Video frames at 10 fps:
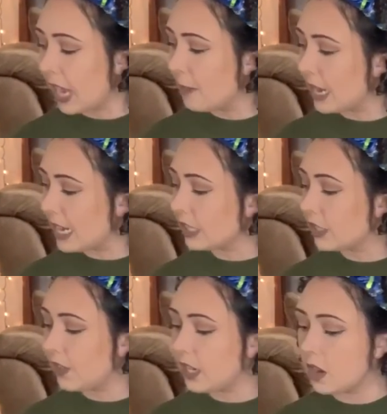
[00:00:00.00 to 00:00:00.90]
In my
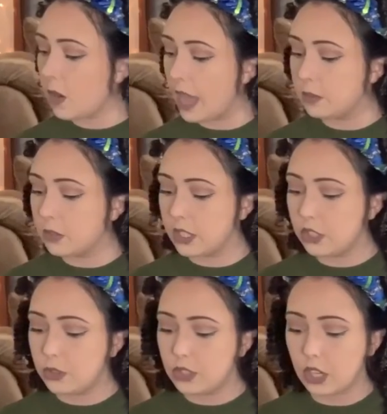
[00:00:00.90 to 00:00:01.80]
next video, I'm going
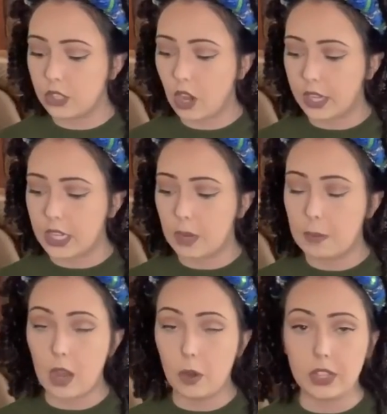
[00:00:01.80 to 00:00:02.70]
to start talking
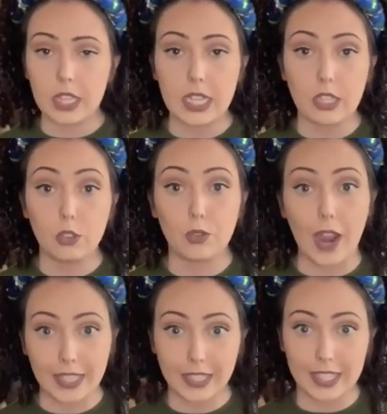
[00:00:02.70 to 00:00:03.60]
about the
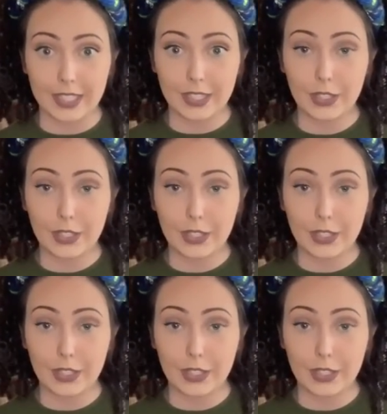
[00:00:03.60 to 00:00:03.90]
dresses.